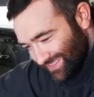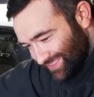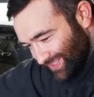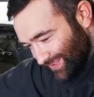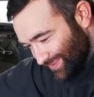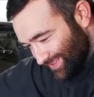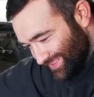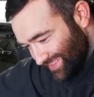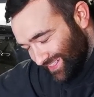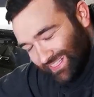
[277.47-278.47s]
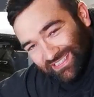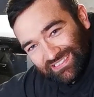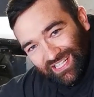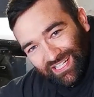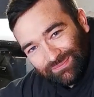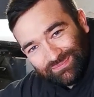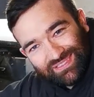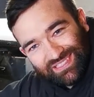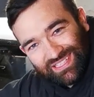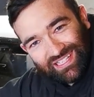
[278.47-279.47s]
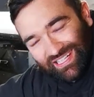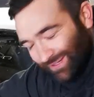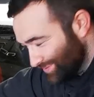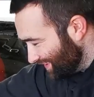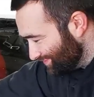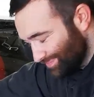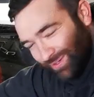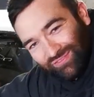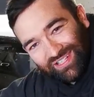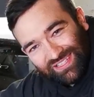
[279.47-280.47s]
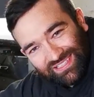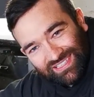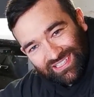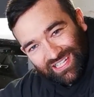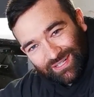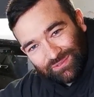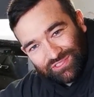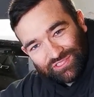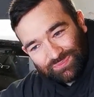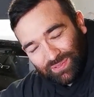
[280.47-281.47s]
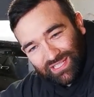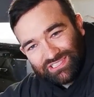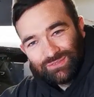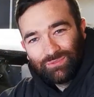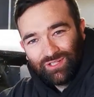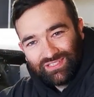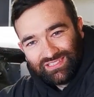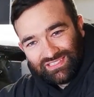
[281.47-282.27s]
So yeah, next time I wouldn't even bother. I would just pay someone.